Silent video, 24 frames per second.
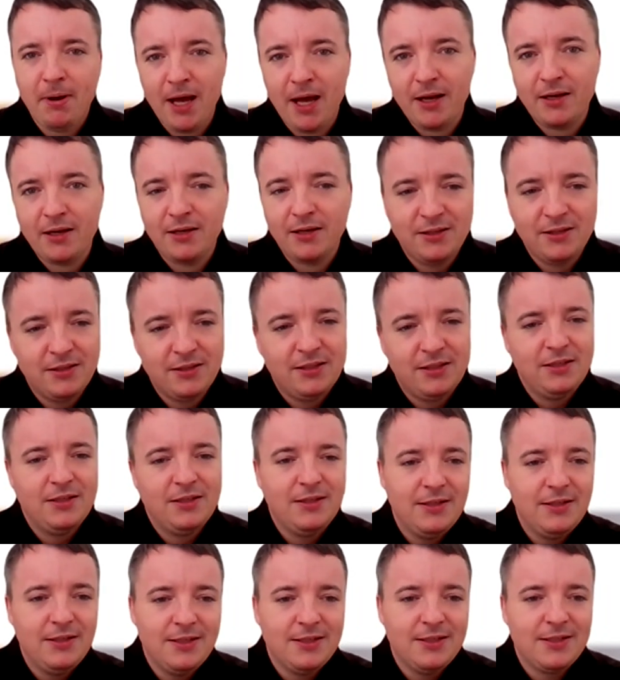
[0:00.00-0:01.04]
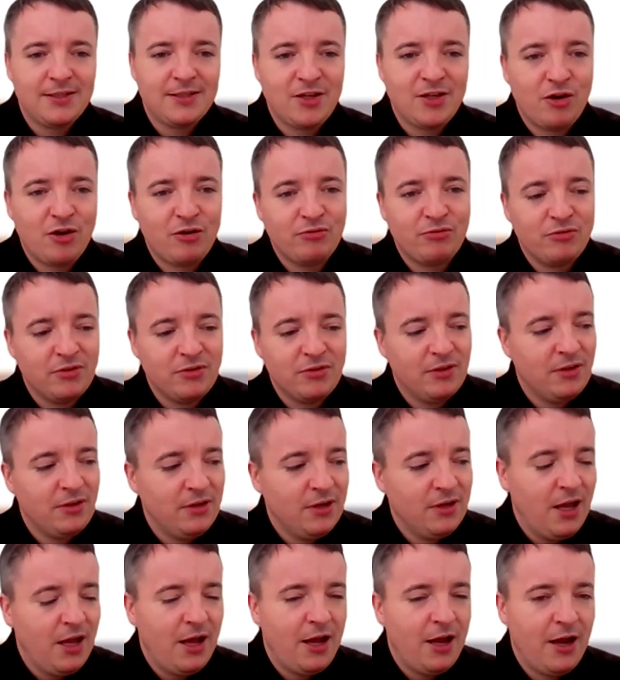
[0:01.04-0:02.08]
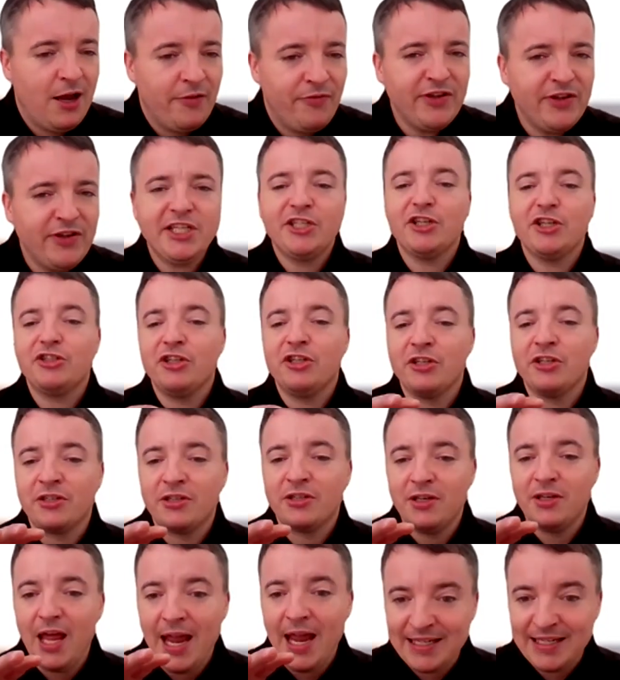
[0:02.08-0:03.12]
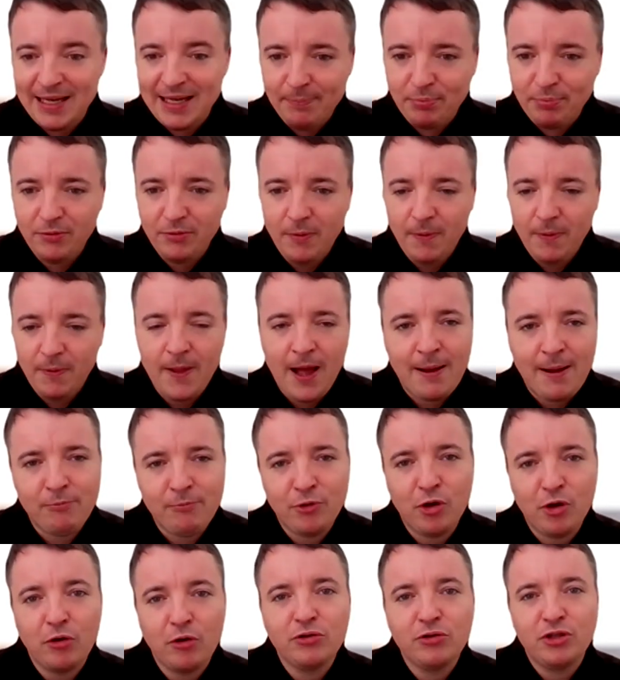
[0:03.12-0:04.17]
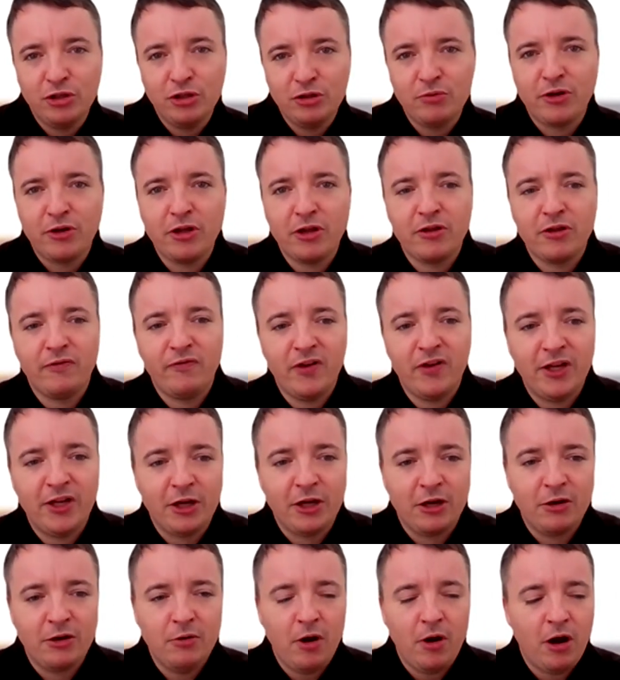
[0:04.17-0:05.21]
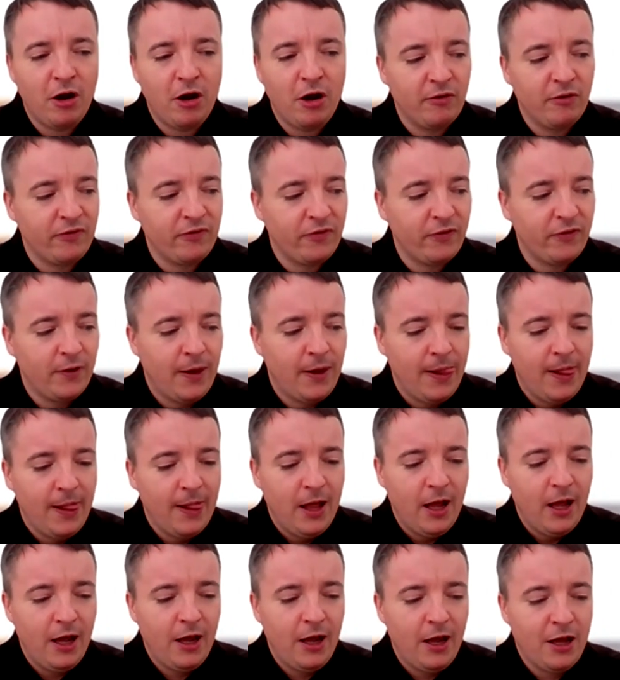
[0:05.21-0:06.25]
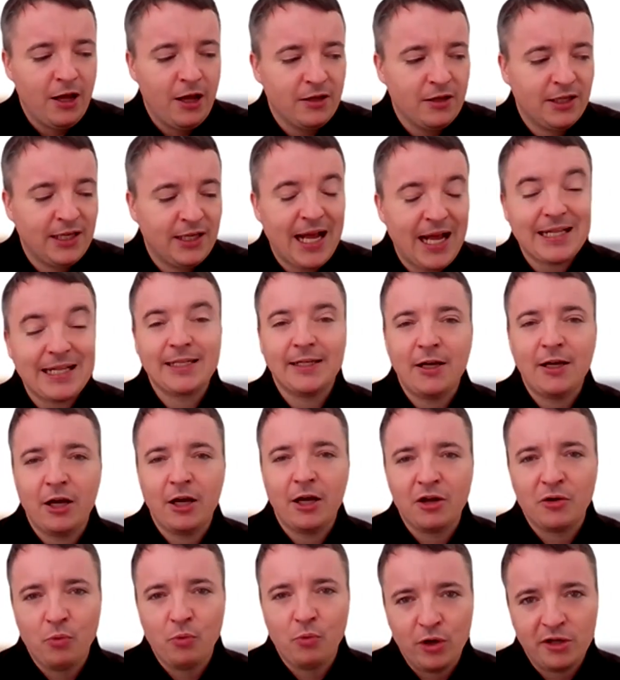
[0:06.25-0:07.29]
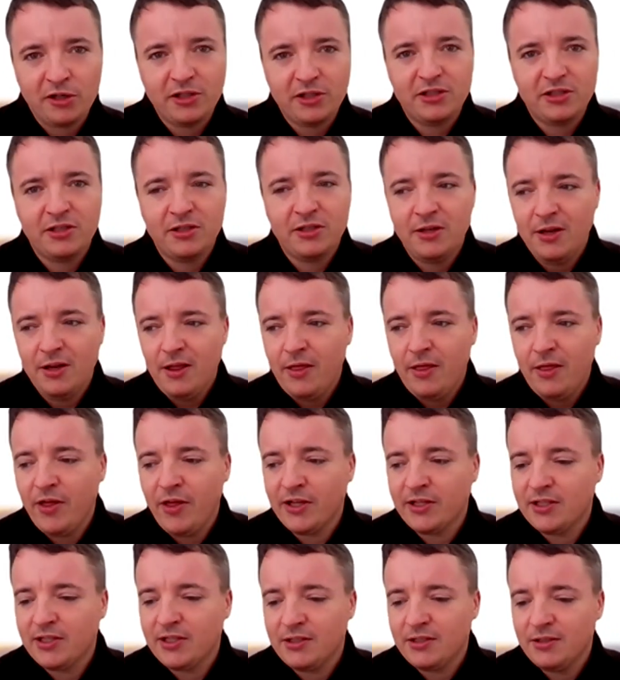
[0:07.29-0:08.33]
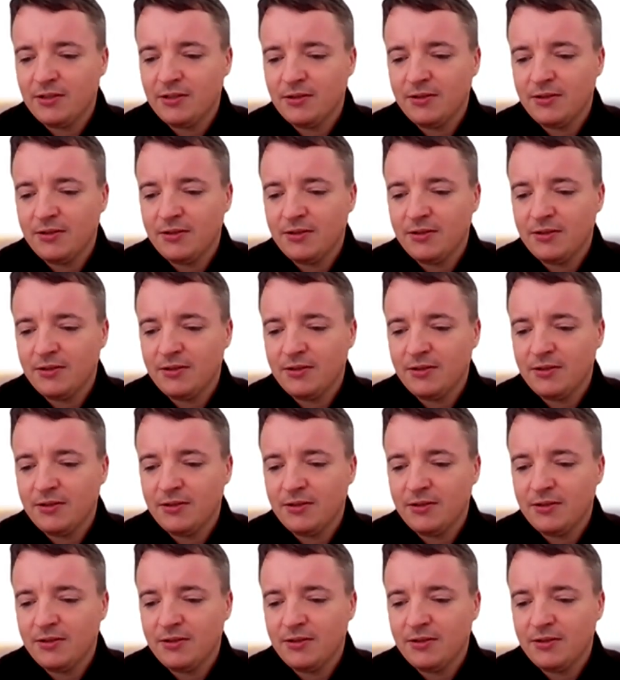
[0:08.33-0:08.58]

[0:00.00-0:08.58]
pan. So this is just an example. I'm going to do another video of katakana words that